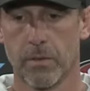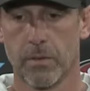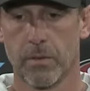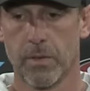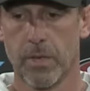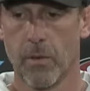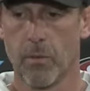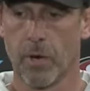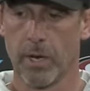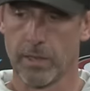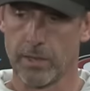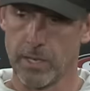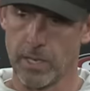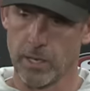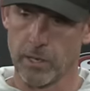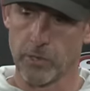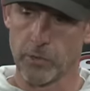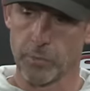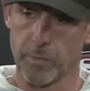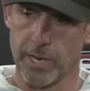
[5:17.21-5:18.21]
Yeah, well, I think
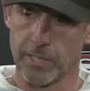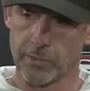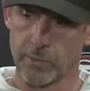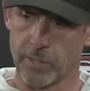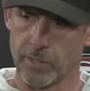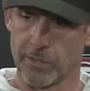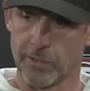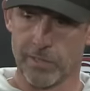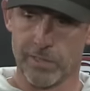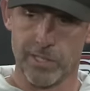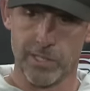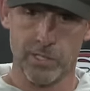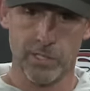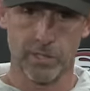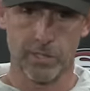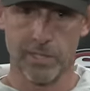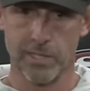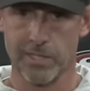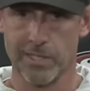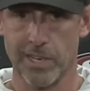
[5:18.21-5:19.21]
it goes back to what I was
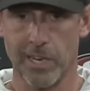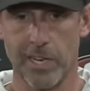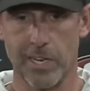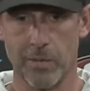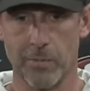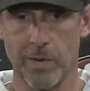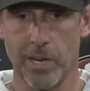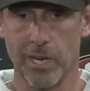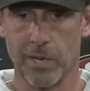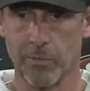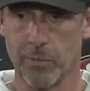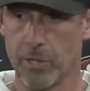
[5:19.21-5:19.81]
initially saying about him.